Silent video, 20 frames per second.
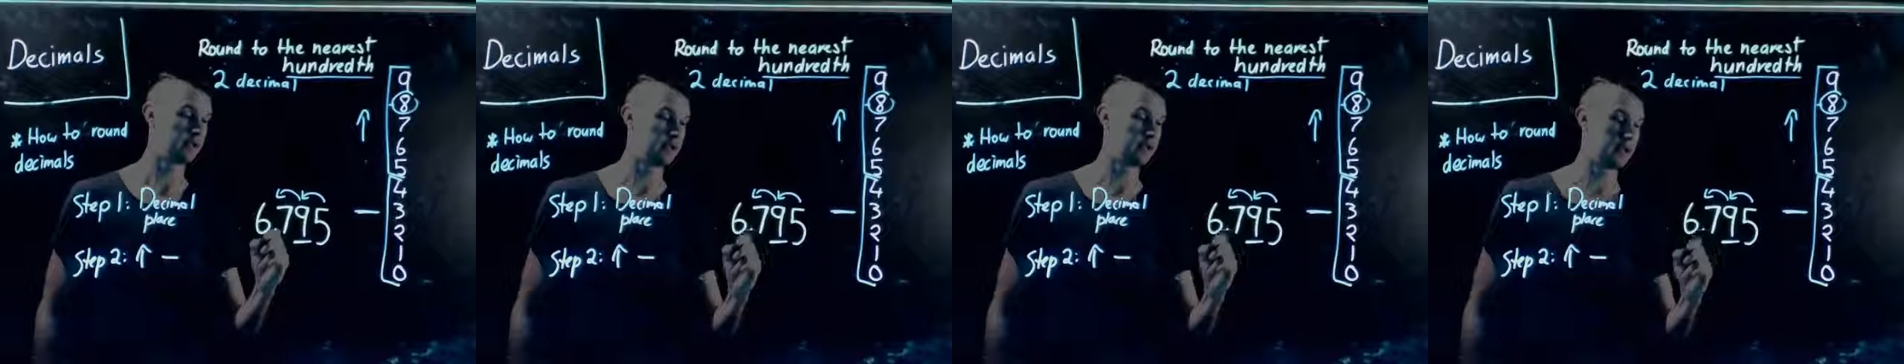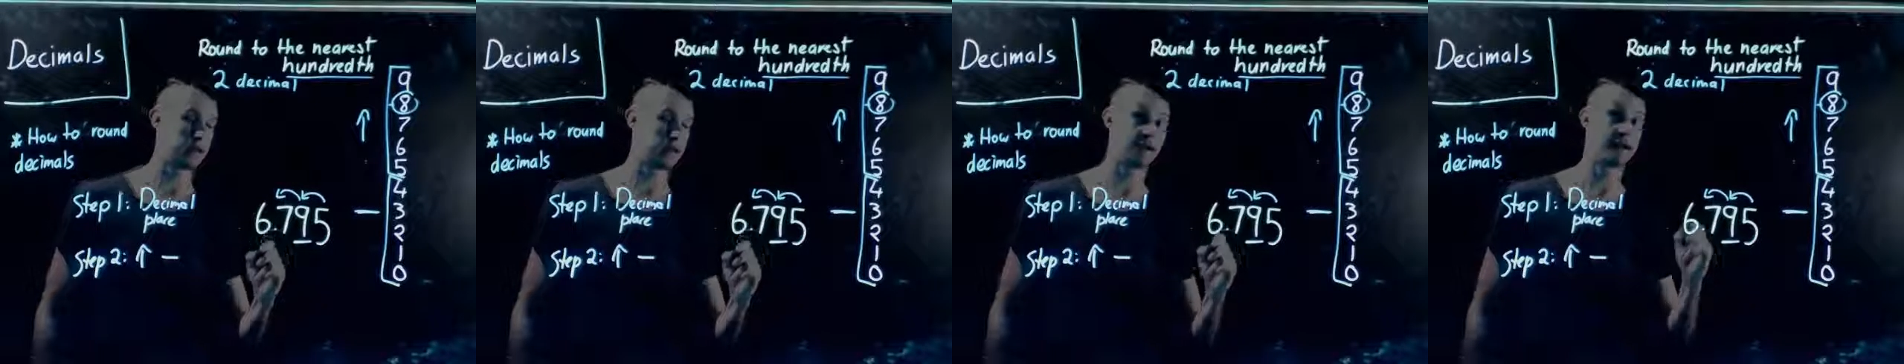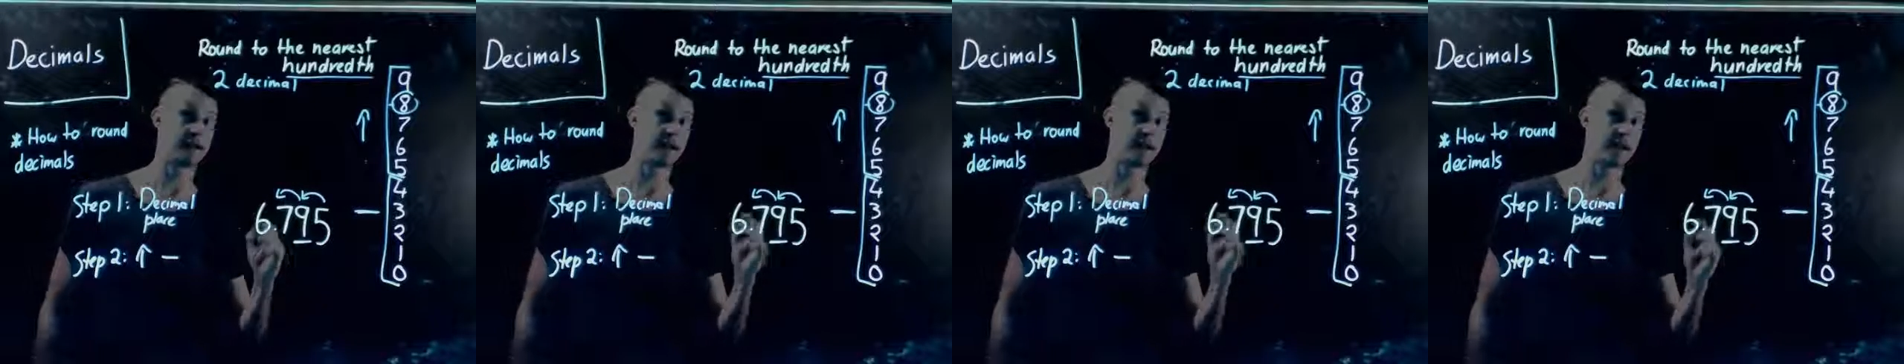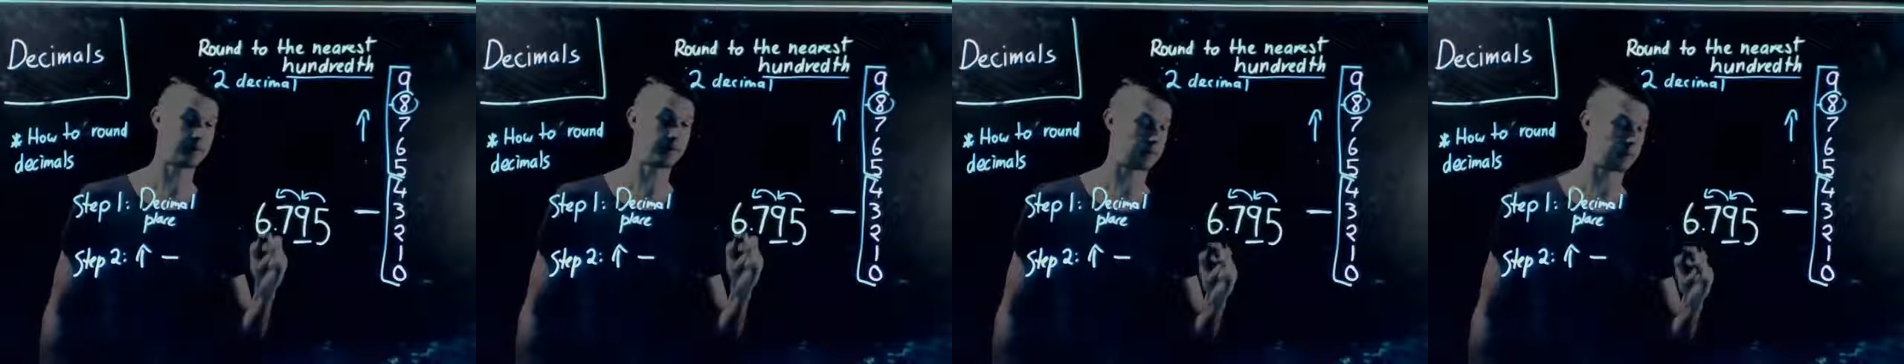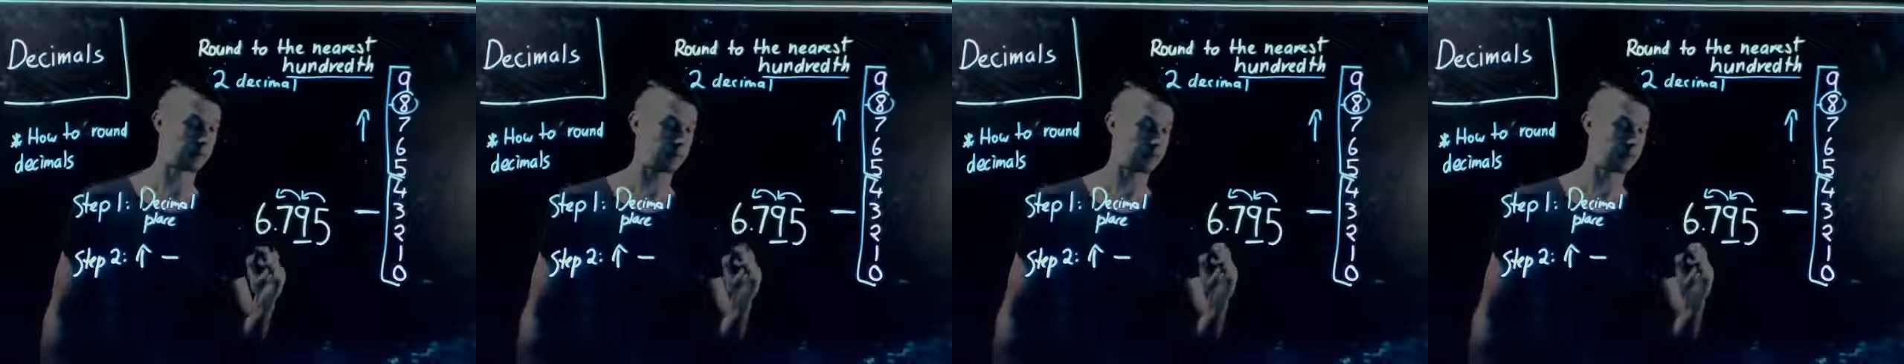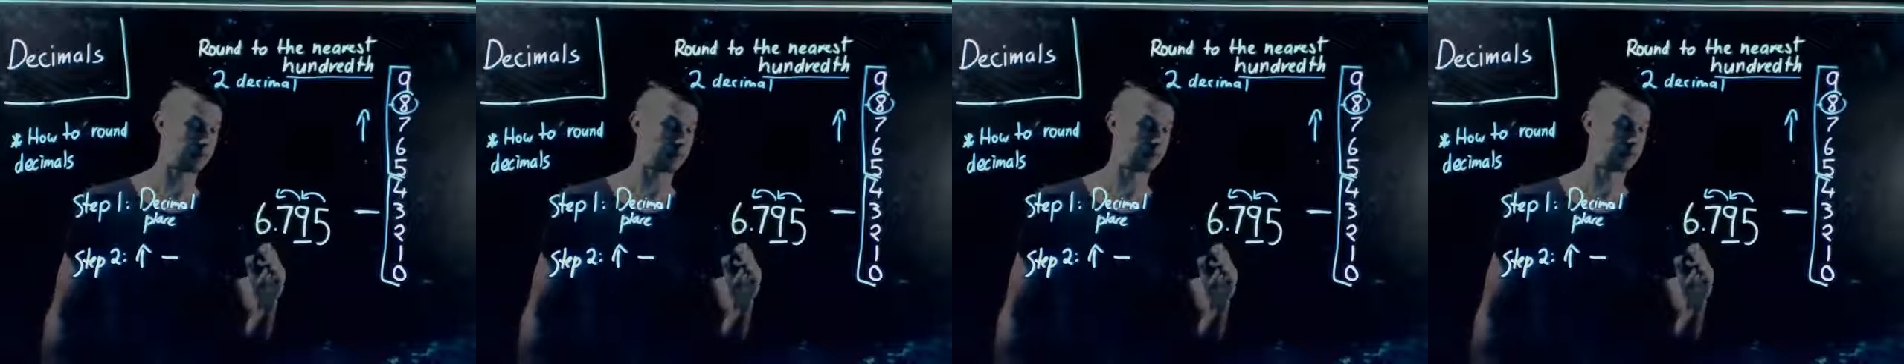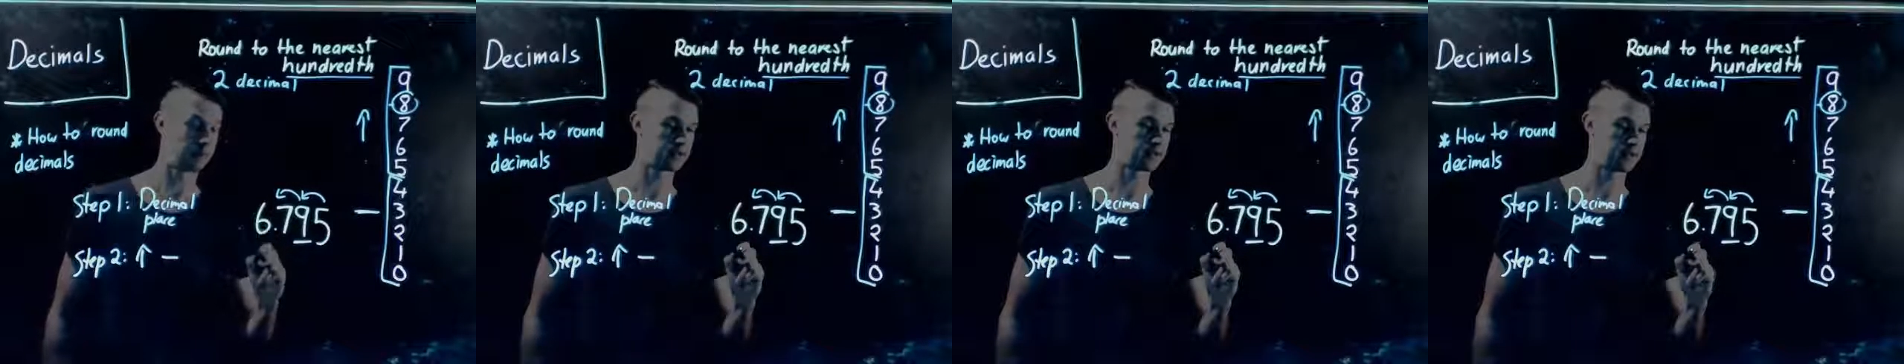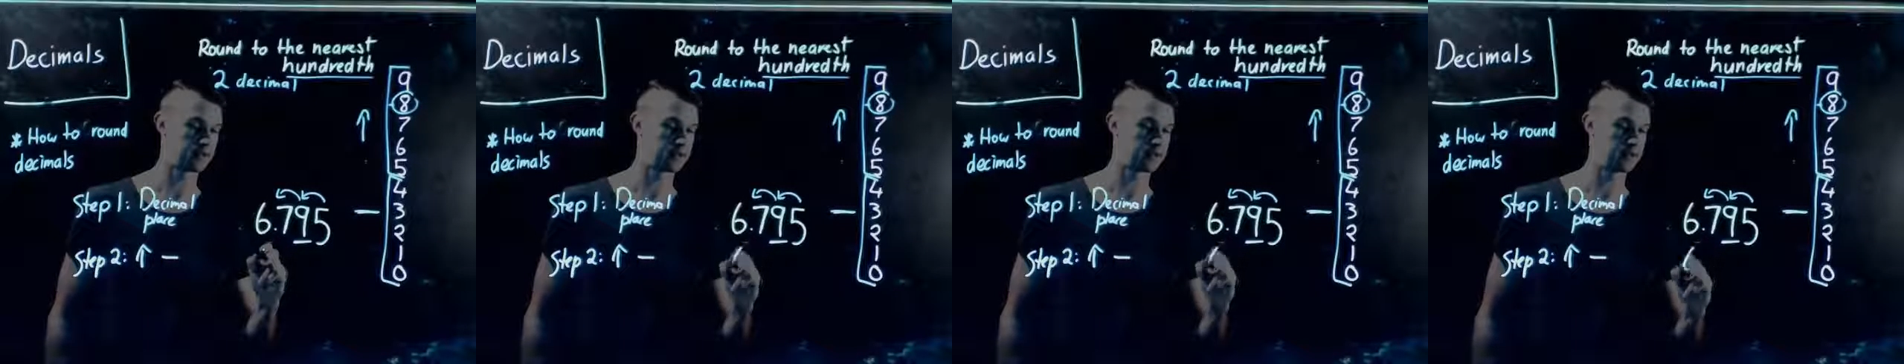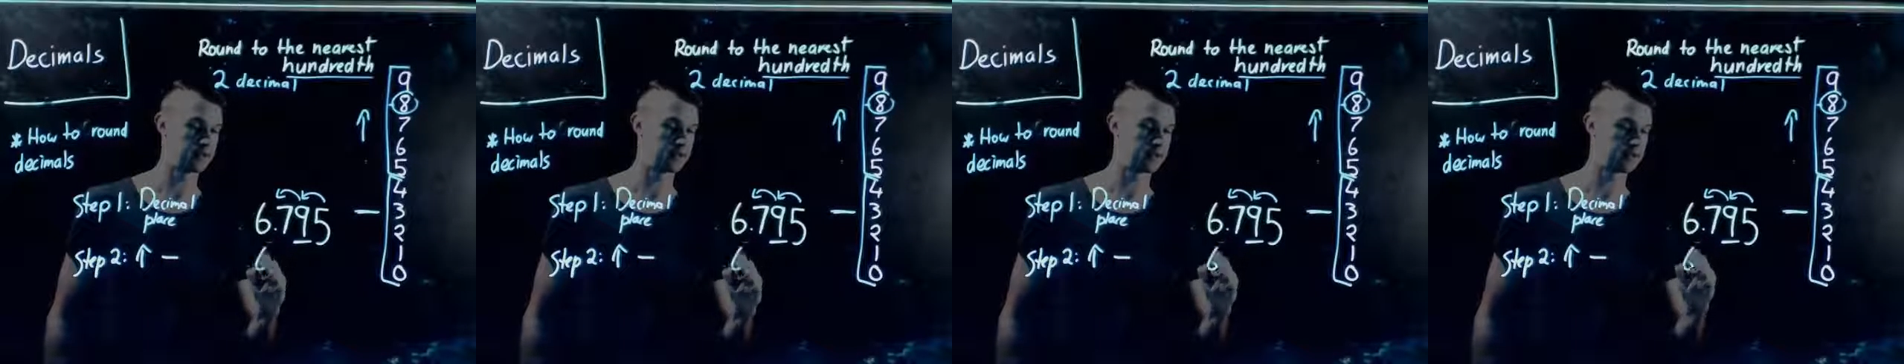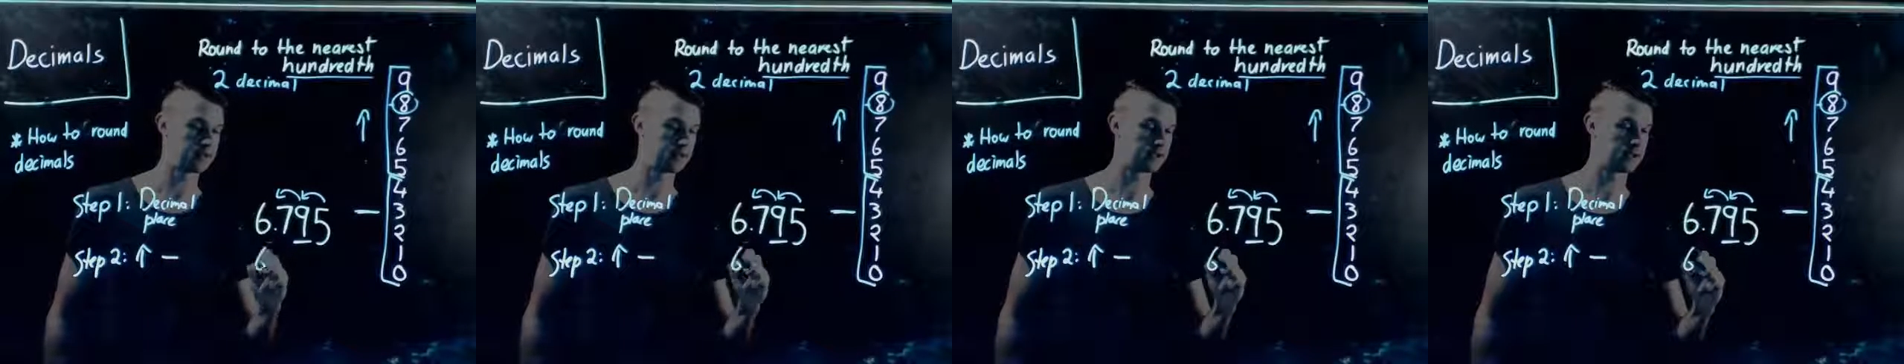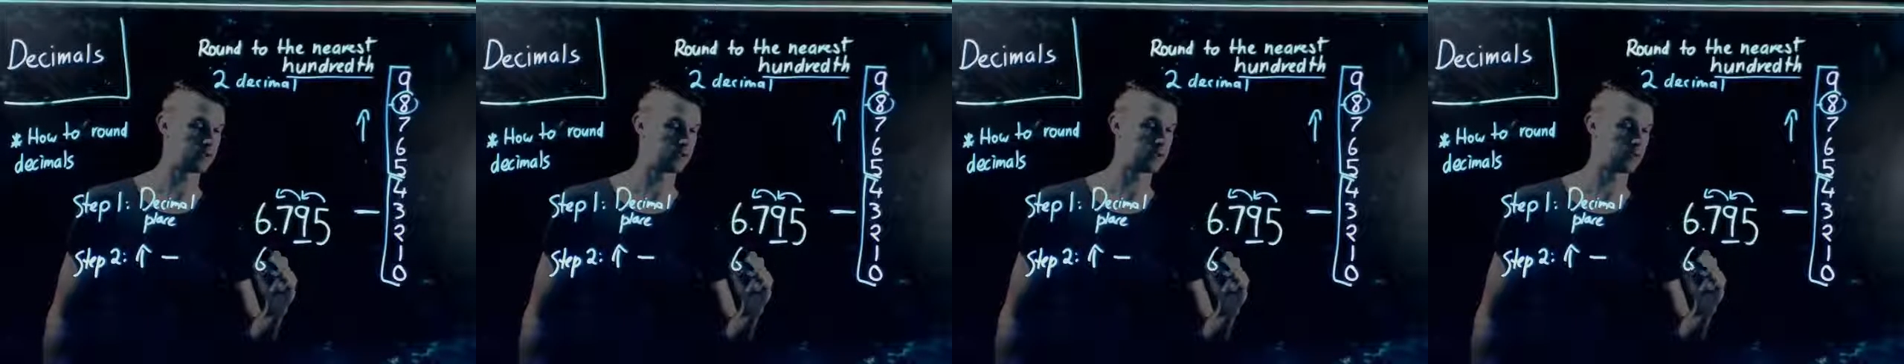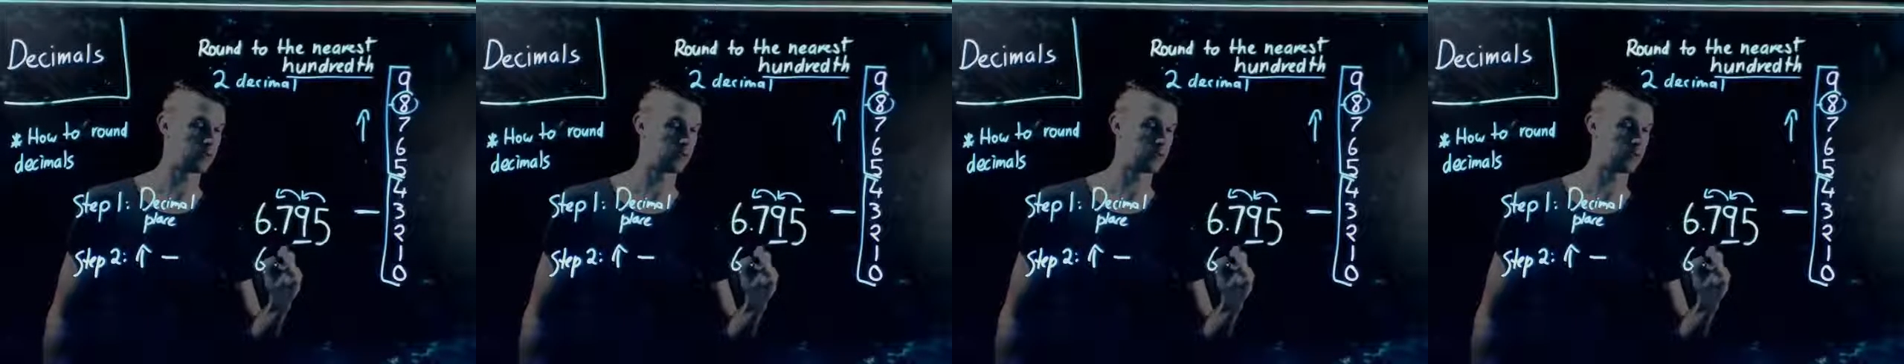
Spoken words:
and it now becomes 6.8